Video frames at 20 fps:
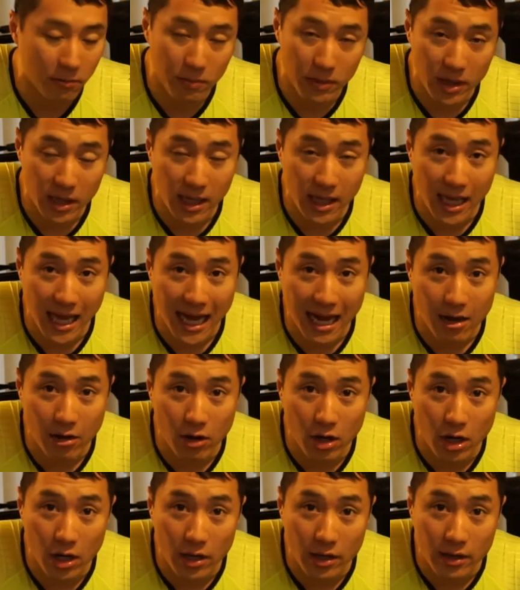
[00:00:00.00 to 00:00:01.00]
be
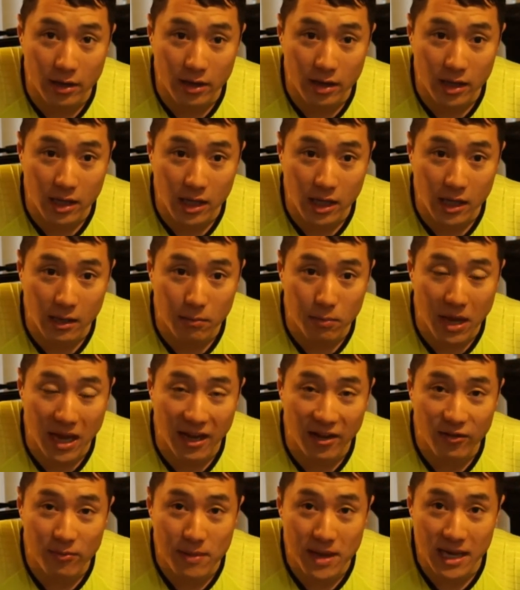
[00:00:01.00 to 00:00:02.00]
out on the
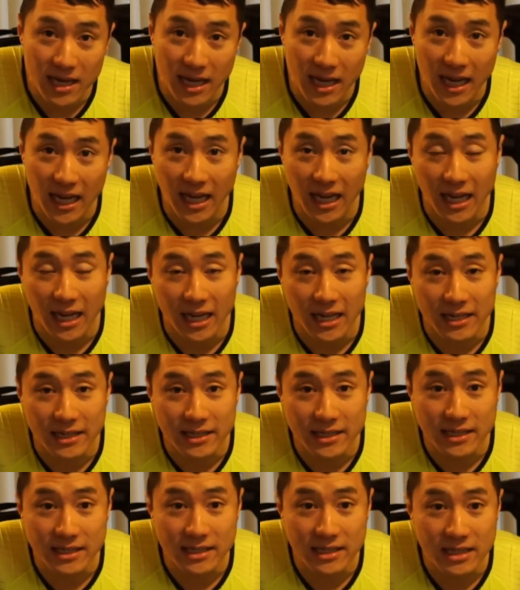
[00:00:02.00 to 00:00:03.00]
pavement
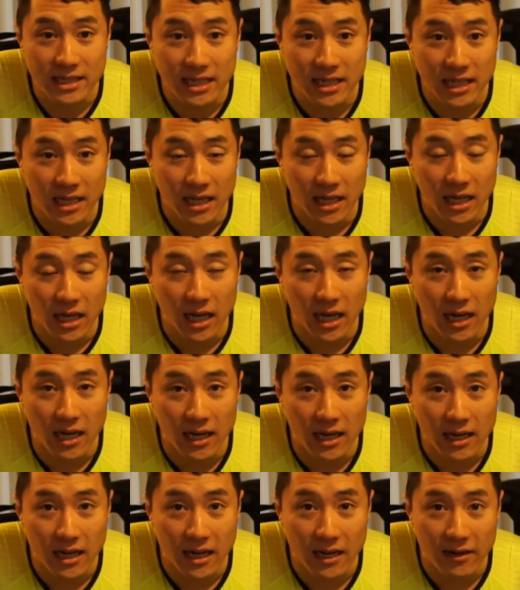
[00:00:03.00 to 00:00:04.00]
and
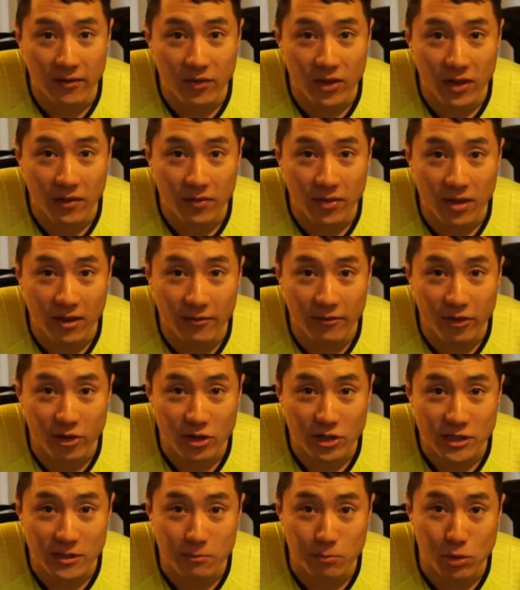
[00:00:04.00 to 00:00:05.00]
kind of give some
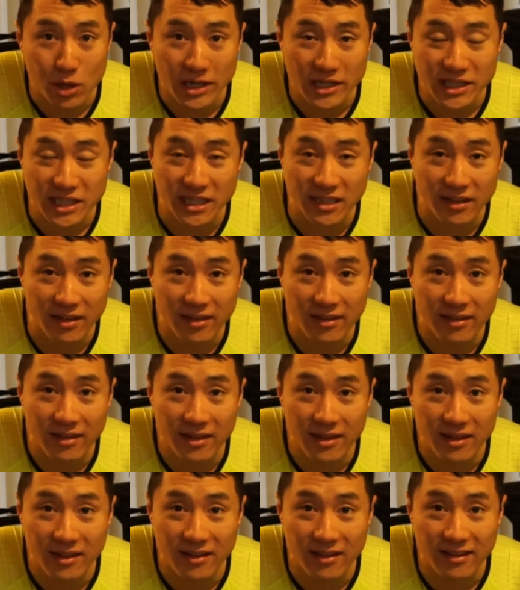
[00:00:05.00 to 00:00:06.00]
first impressions.
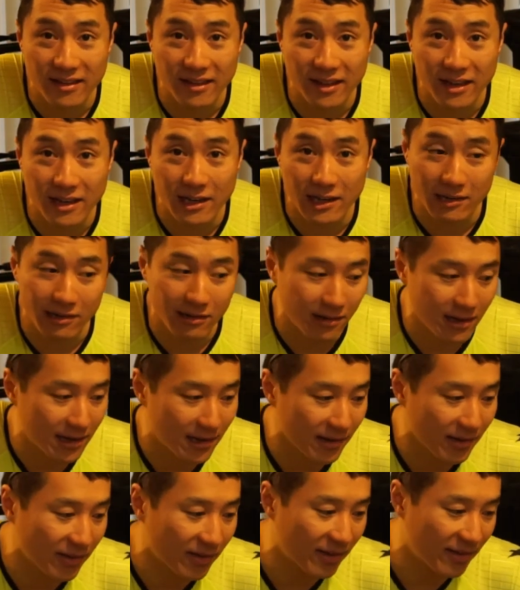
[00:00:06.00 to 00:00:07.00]
So
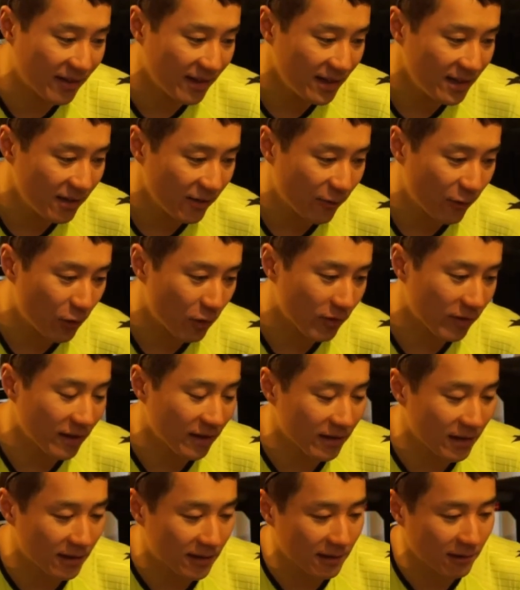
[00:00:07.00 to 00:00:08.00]
I'll see you folks
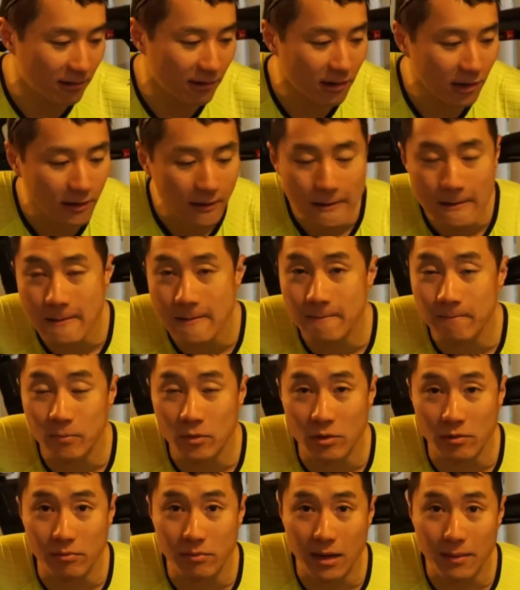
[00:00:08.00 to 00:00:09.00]
out the door.
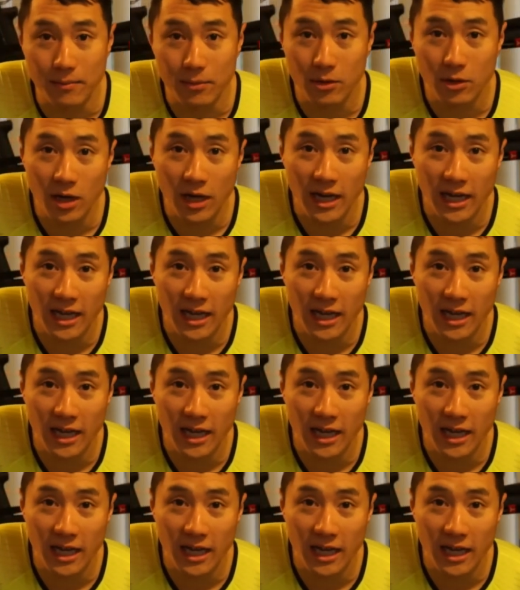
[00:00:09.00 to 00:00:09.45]
Remember,